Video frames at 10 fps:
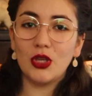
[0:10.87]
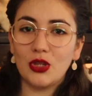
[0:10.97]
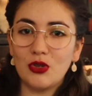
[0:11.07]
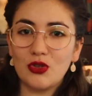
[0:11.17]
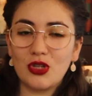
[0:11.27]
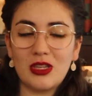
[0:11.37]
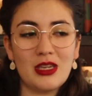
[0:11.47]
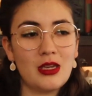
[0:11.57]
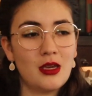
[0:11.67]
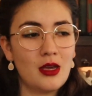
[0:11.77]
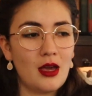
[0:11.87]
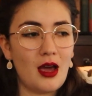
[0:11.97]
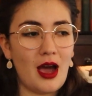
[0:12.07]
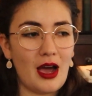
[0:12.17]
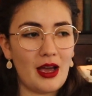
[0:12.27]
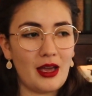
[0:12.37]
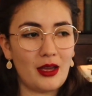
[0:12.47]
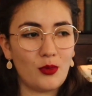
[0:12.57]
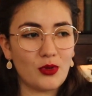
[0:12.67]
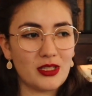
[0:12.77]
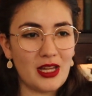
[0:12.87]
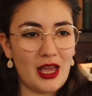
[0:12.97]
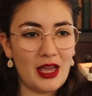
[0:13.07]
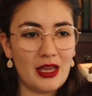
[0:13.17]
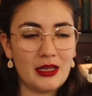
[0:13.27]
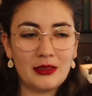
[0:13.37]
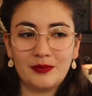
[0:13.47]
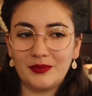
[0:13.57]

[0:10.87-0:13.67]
Usually I will say